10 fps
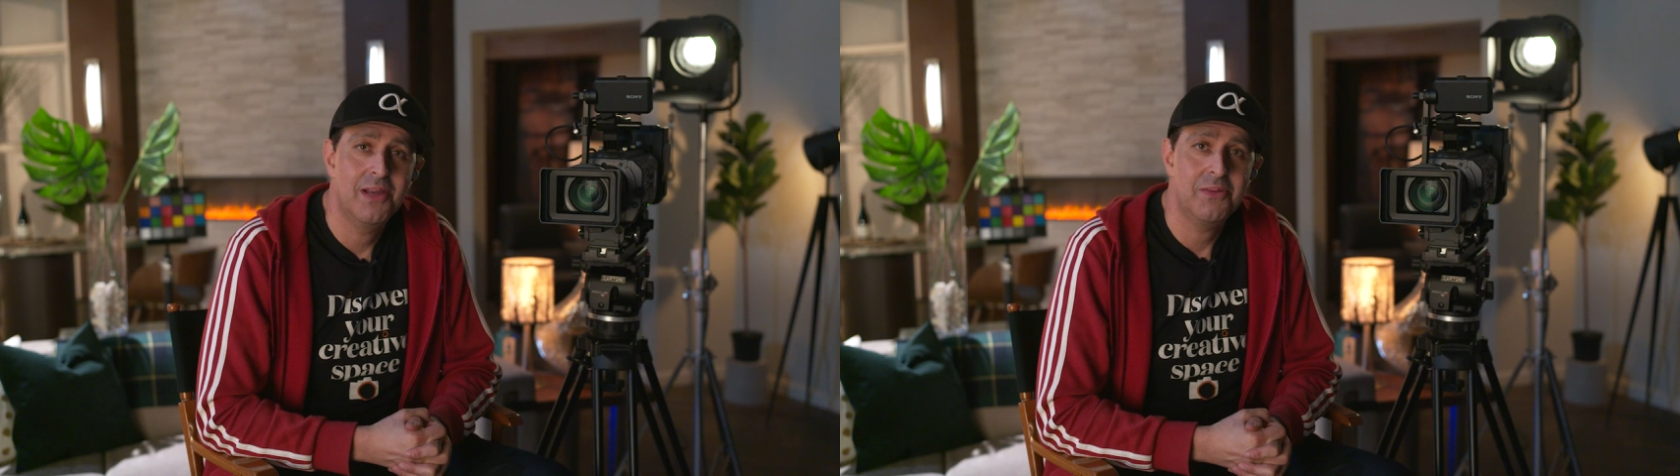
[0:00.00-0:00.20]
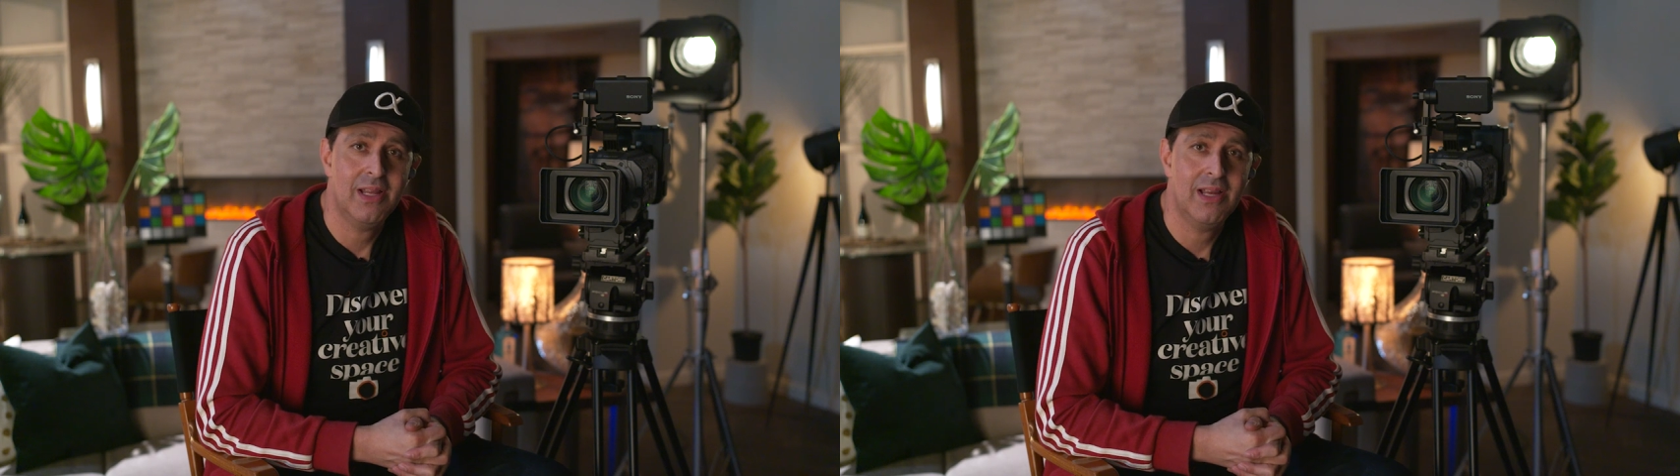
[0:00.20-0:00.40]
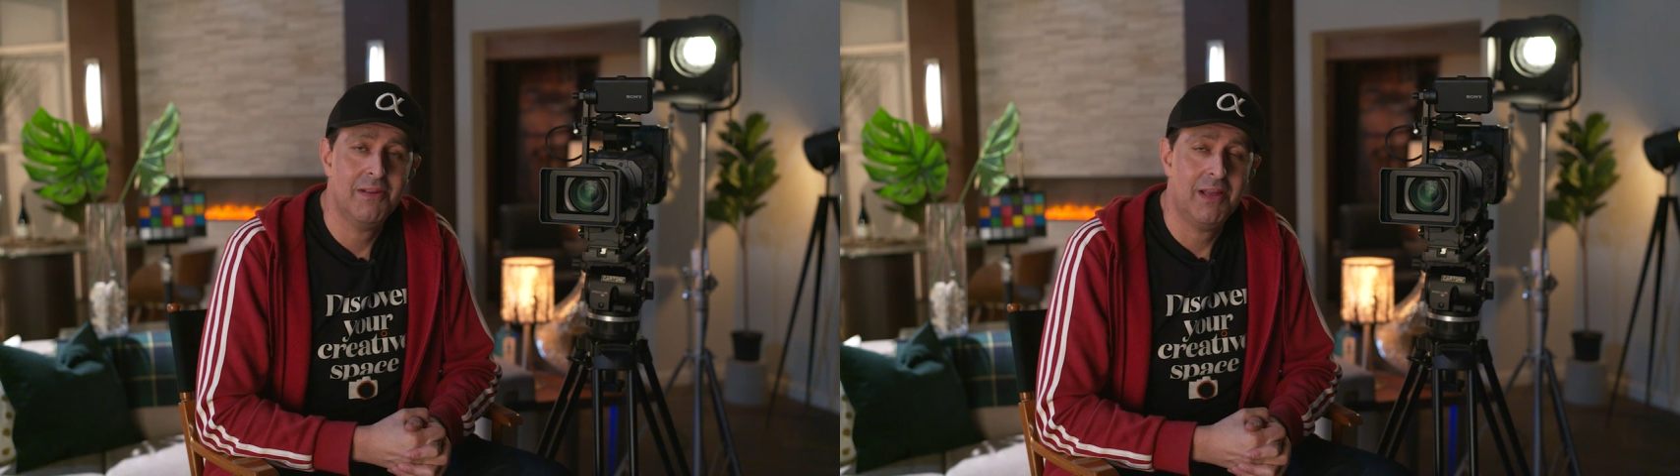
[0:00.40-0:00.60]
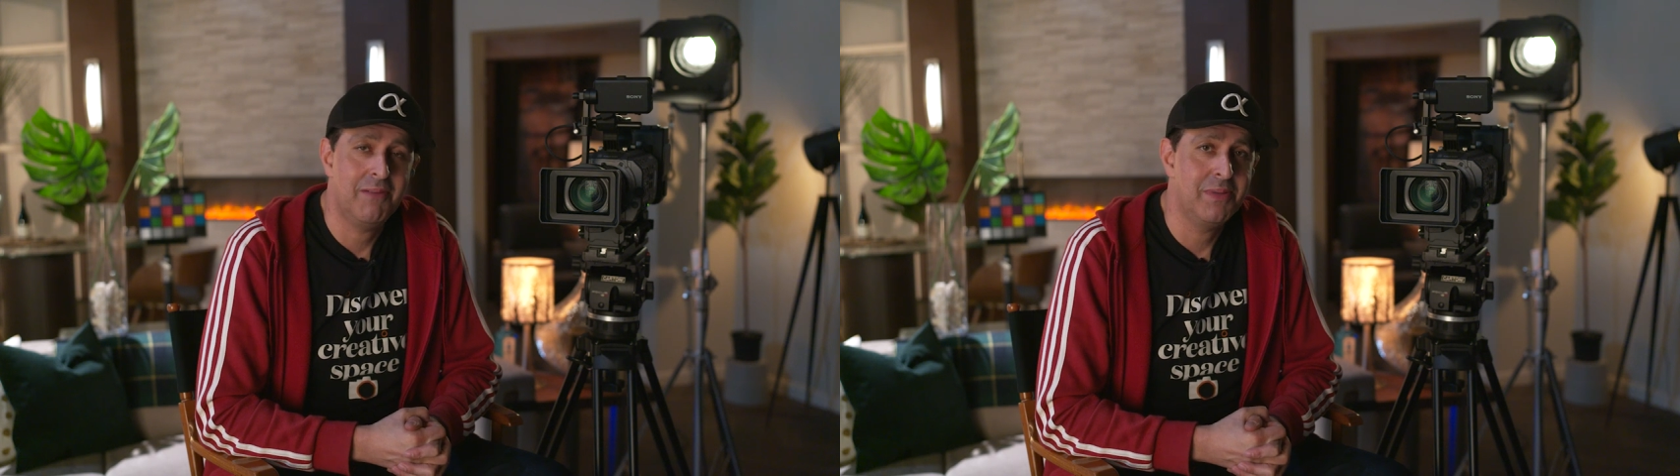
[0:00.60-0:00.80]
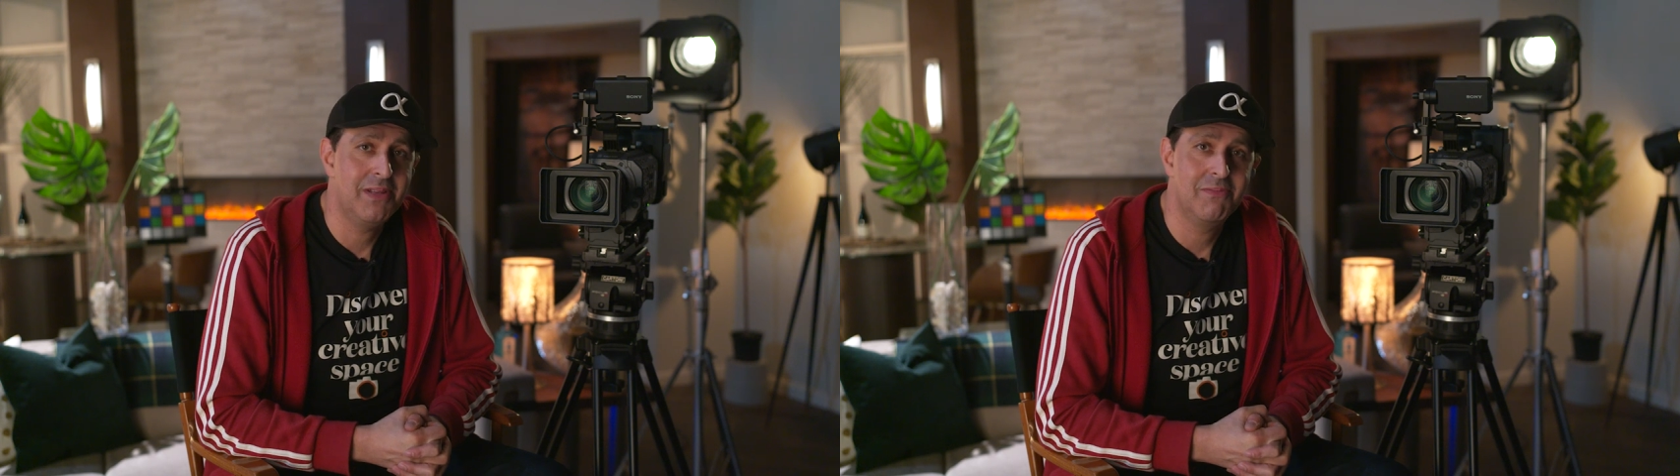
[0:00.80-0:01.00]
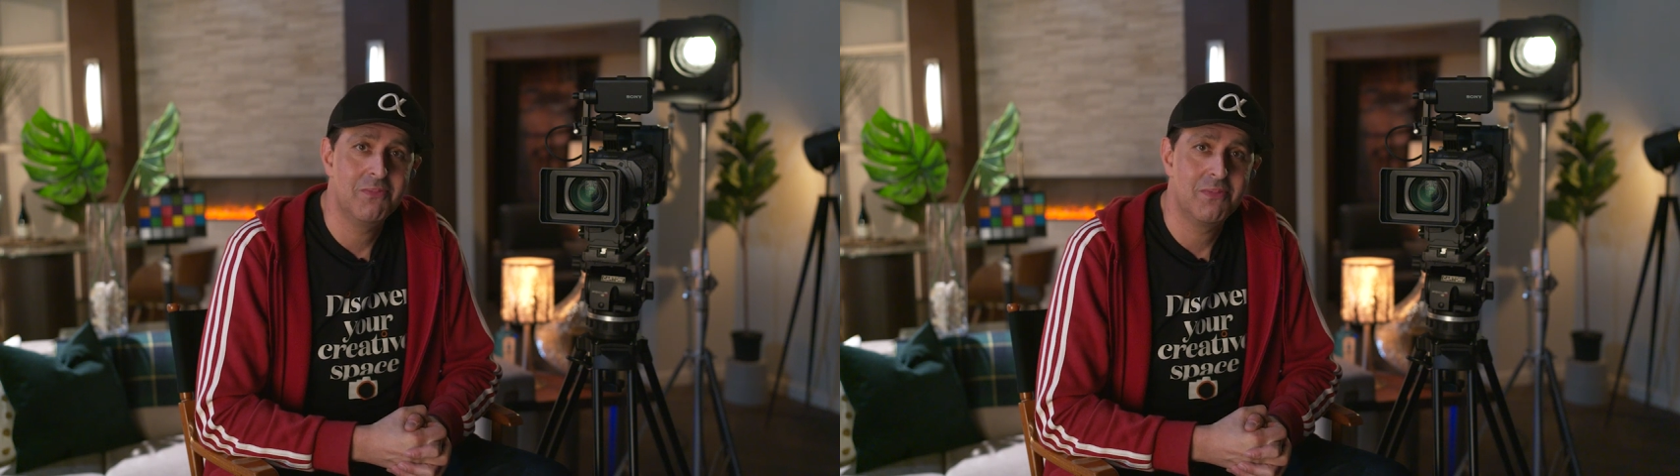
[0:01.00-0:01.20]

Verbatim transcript: I mean, I've been